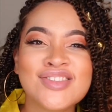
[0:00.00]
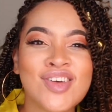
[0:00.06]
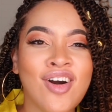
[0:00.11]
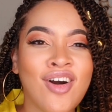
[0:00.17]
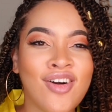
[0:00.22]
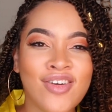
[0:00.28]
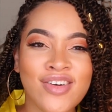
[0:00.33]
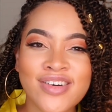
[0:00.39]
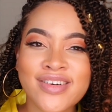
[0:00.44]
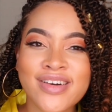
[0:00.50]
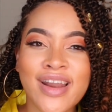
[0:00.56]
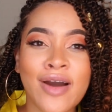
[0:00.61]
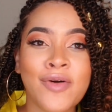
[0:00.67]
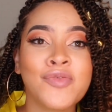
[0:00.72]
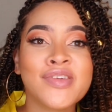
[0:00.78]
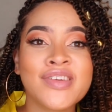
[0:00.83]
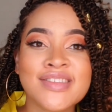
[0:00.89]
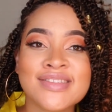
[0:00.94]
all good.
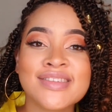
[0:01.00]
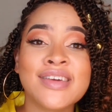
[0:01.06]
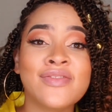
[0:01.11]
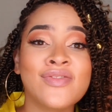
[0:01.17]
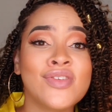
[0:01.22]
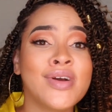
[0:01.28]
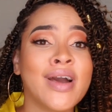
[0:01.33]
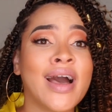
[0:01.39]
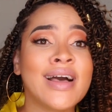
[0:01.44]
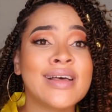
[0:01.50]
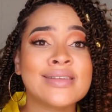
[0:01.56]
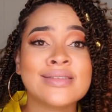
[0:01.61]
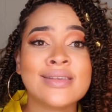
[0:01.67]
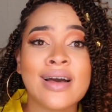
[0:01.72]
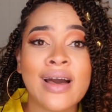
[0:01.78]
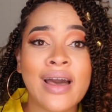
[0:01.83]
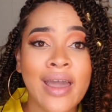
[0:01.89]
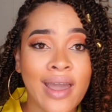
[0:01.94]
I wanted to give you
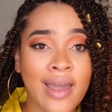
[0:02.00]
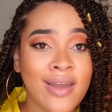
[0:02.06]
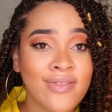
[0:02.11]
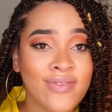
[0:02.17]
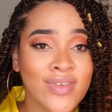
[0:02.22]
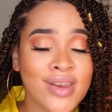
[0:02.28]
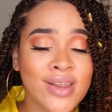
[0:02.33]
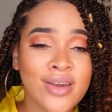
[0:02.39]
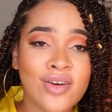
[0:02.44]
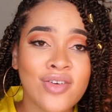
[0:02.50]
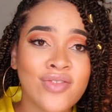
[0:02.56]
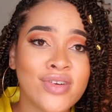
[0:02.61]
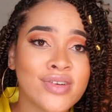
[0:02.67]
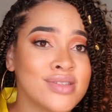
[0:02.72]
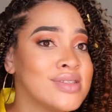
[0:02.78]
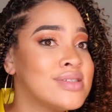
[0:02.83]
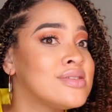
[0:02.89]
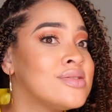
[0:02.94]
guys a video
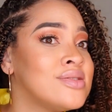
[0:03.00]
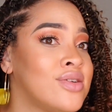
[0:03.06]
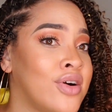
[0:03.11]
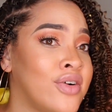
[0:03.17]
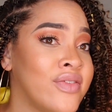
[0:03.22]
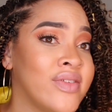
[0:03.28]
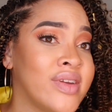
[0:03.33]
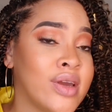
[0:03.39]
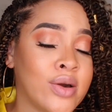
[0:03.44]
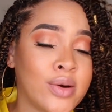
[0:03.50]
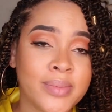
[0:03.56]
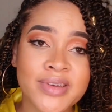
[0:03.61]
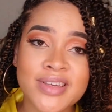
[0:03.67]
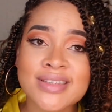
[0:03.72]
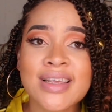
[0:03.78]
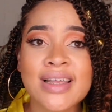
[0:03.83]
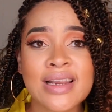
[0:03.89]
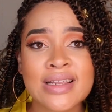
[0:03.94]
versus no video
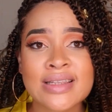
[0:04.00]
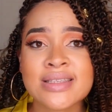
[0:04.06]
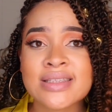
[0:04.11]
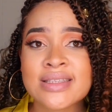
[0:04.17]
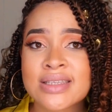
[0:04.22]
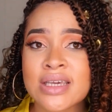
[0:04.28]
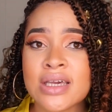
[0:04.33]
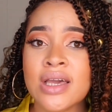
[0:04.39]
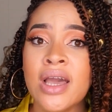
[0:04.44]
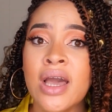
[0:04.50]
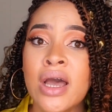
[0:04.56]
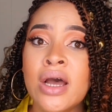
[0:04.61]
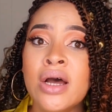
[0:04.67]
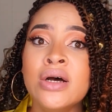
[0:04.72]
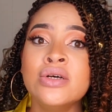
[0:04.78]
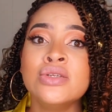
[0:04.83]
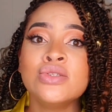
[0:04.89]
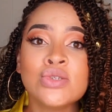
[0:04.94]
because I didn't see
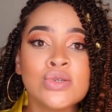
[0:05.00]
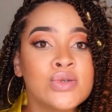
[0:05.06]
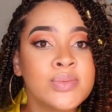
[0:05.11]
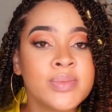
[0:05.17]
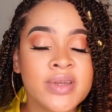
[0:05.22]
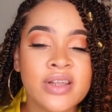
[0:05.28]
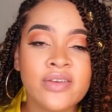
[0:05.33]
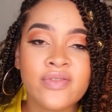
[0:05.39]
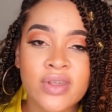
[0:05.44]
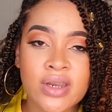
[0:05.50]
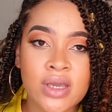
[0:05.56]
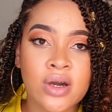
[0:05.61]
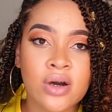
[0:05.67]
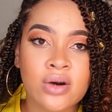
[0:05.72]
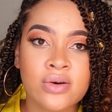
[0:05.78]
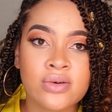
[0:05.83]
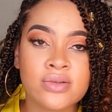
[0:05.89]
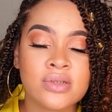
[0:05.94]
too many
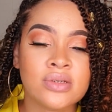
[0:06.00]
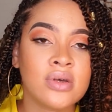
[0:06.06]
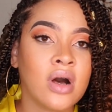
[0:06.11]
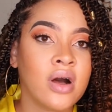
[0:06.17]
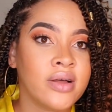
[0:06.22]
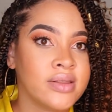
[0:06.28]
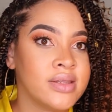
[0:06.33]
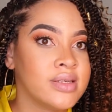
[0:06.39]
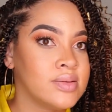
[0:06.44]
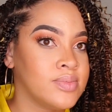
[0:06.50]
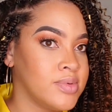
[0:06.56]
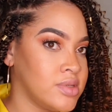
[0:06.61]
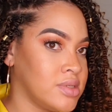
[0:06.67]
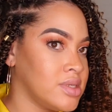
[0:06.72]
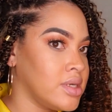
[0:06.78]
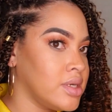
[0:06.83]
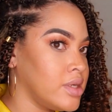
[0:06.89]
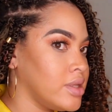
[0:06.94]
videos on this
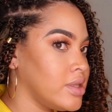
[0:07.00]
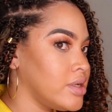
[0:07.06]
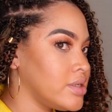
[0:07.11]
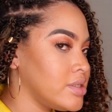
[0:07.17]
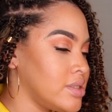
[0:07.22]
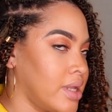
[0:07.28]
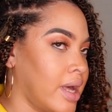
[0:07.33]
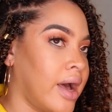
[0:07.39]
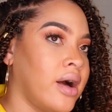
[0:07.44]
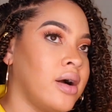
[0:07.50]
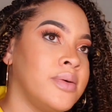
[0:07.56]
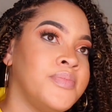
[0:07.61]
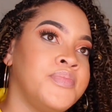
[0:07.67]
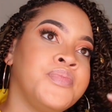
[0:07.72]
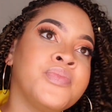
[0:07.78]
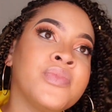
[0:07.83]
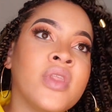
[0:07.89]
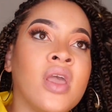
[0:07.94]
particular style.
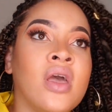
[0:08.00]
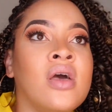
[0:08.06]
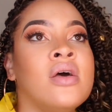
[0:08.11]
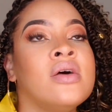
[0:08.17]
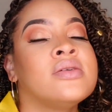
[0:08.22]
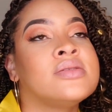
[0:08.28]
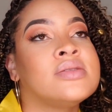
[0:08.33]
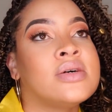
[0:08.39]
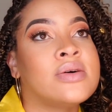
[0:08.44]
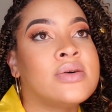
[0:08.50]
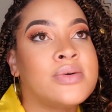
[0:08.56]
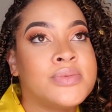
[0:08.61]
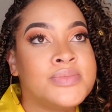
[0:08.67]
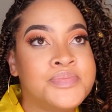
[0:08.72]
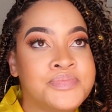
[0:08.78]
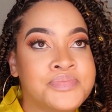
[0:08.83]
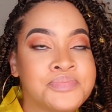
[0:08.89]
So